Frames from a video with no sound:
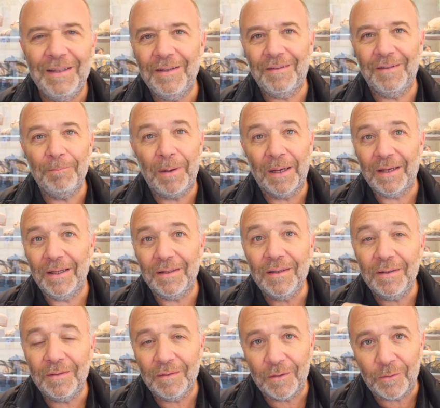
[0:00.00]
this baguette
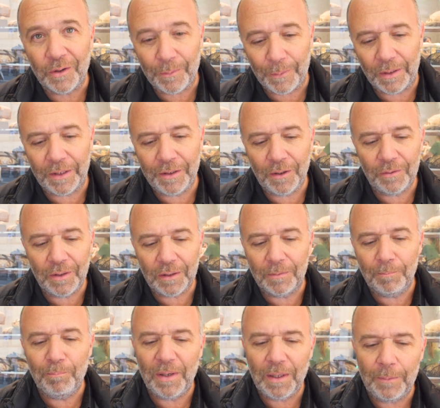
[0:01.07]
is incredible. I know
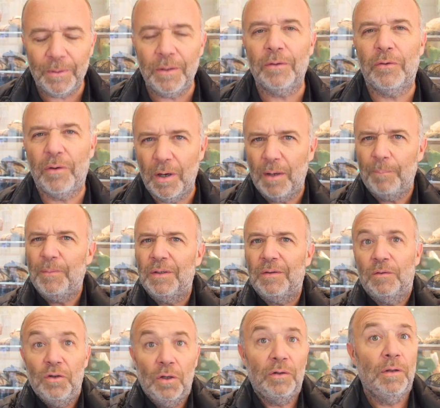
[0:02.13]
that maybe the crumb,
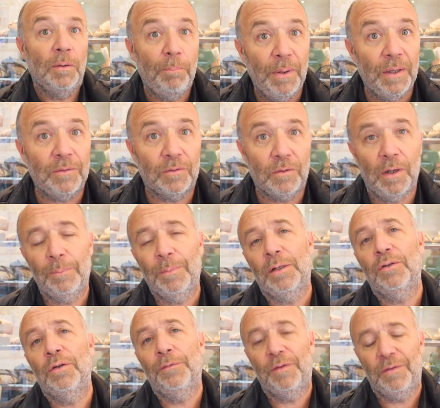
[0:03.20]
it's not the best crumb
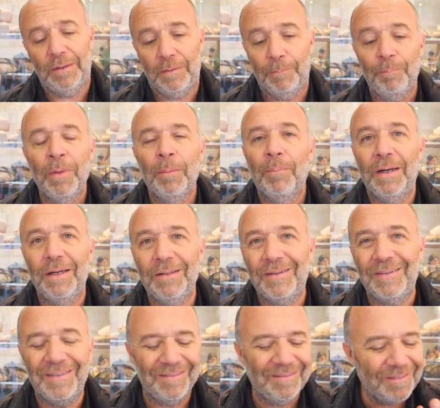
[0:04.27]
that you've seen, but
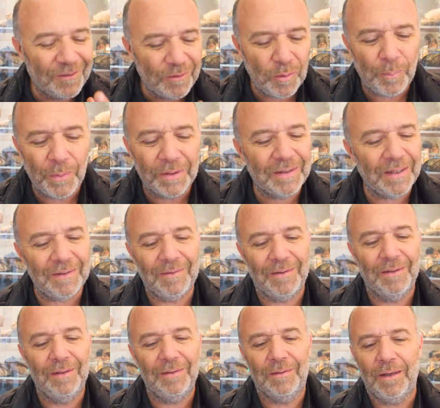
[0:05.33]
it's super
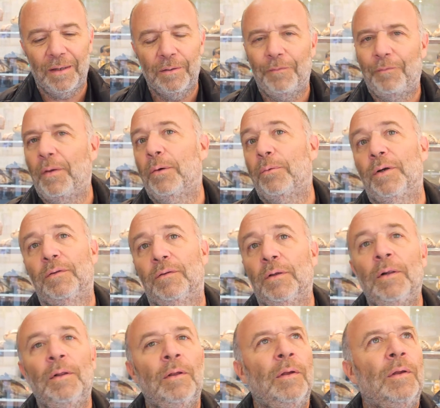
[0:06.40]
tasty. This kind of flour
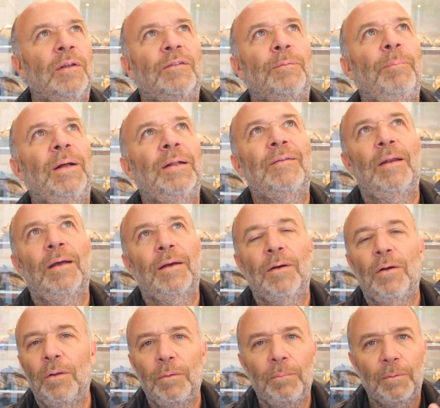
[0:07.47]
smells
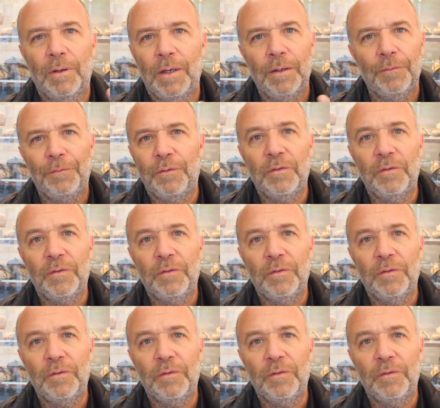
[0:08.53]
like all kind of